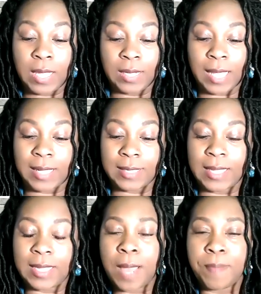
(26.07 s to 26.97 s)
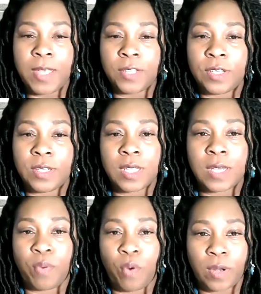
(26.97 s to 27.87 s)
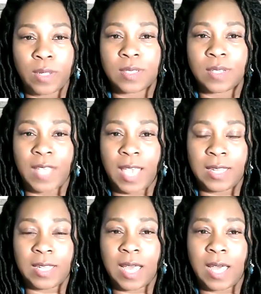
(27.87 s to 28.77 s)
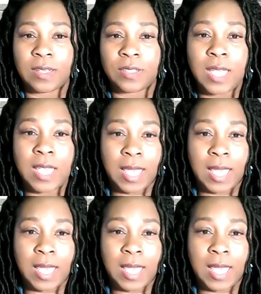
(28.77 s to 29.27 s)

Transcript: Like I said, I mentioned the importance of gaining knowledge